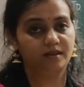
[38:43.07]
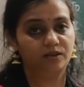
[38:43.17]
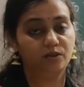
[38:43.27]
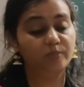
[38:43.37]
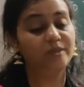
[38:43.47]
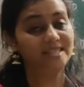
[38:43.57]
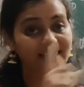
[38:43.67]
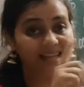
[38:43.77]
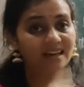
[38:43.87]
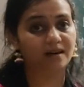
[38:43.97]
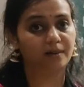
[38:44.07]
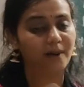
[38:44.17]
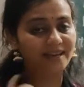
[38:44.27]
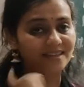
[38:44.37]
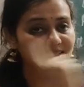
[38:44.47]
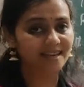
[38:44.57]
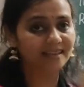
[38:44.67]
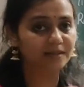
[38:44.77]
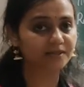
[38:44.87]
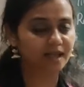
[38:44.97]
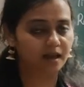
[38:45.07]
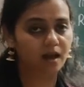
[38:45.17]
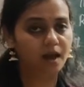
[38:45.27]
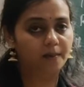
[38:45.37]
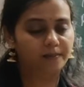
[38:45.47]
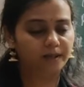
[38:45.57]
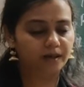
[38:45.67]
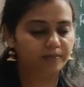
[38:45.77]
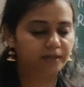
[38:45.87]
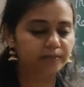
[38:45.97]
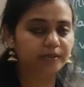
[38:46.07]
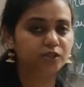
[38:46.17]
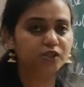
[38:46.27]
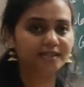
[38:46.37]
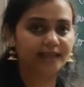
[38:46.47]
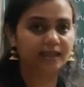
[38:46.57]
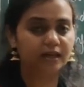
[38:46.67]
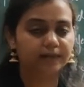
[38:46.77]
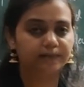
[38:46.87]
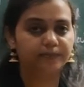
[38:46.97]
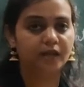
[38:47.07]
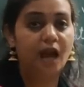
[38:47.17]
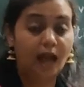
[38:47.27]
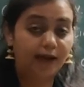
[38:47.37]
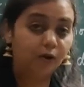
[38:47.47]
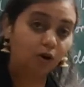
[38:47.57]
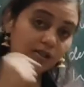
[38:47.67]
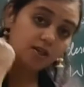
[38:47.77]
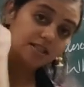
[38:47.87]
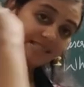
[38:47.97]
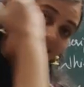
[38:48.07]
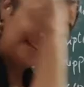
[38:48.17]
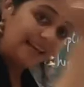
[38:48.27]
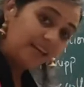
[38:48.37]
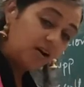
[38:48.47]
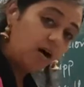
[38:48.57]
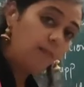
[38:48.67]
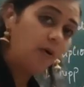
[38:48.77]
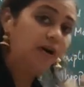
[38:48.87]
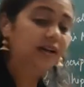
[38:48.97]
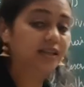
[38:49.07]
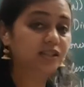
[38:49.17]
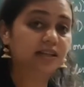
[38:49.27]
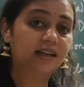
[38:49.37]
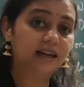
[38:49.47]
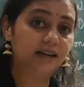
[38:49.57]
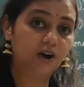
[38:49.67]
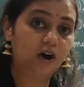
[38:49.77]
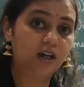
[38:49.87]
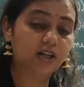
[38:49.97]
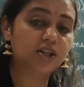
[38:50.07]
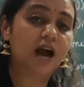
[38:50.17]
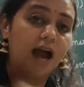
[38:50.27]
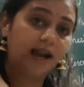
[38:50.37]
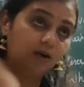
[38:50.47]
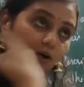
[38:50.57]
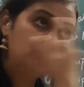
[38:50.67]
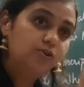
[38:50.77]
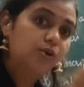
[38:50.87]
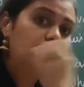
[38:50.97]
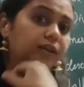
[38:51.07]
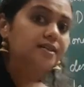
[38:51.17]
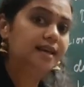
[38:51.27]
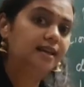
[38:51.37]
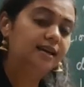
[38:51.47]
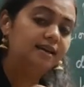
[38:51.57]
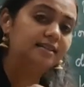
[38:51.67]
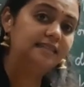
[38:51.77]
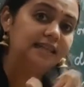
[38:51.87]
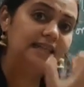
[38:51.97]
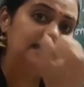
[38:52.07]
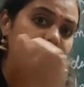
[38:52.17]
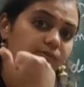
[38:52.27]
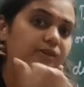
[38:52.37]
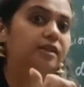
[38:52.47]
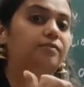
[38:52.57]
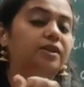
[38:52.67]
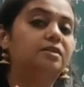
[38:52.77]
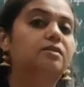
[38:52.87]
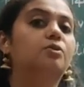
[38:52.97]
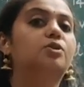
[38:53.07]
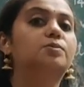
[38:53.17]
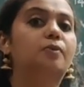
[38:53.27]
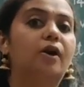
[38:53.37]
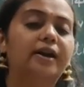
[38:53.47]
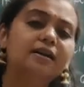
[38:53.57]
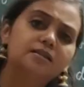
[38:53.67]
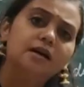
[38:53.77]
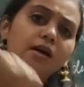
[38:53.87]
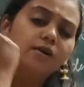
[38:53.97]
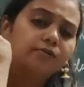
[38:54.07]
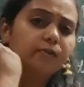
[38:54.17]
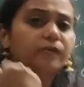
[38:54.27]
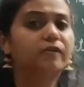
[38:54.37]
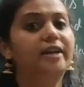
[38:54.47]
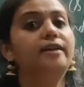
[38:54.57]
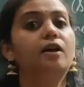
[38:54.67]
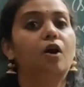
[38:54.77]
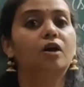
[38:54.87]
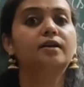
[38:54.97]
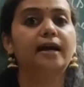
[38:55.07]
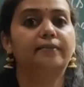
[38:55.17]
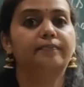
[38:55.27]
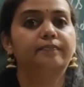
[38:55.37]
Whom? The seller. The buyer is telling the purpose to the seller. And also is relying upon his skill and knowledge, and also the seller is dealing with those products from quite a long time.